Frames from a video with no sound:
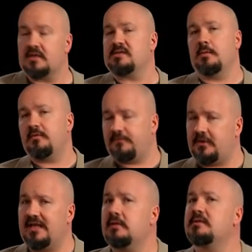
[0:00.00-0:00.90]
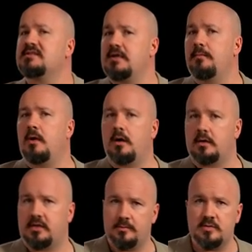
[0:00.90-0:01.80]
Some are free and some
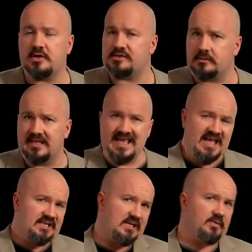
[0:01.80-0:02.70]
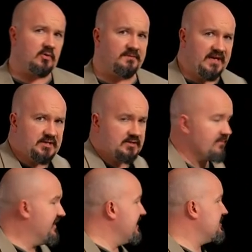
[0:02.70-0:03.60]
are commercial. Typical features
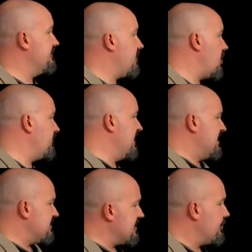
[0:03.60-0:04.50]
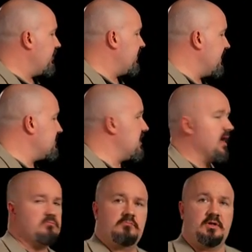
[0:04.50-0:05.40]
of these involve simple things
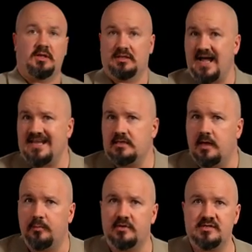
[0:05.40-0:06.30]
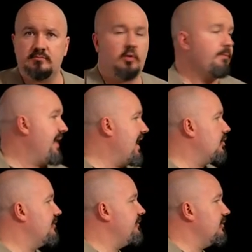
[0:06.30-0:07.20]
like line numbers, more
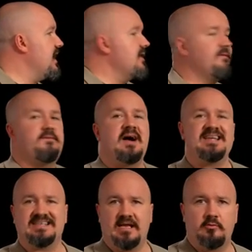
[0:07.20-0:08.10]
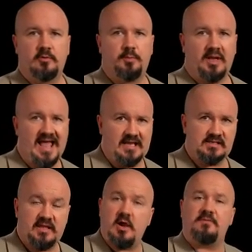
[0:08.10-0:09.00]
powerful find and
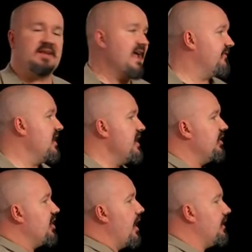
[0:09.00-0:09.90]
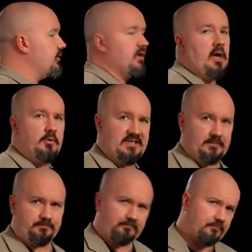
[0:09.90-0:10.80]
replace. They often have color coding.